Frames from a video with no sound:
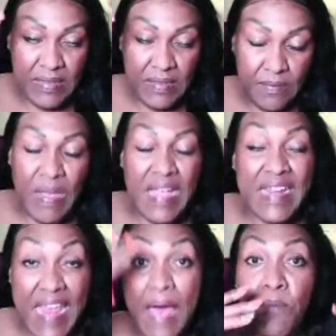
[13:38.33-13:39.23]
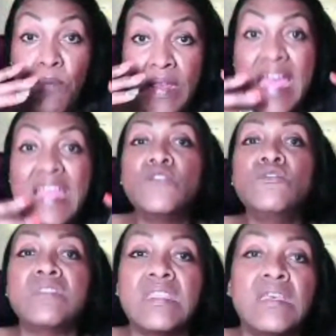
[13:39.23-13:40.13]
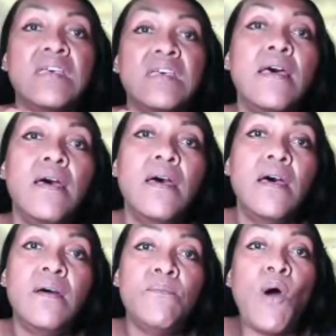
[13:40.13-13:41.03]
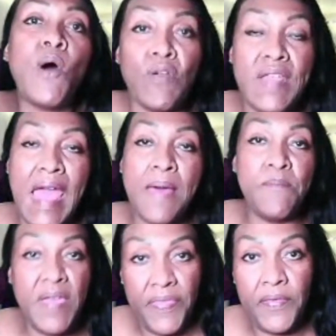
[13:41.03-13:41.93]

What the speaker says: cap on. I use the ball cap method.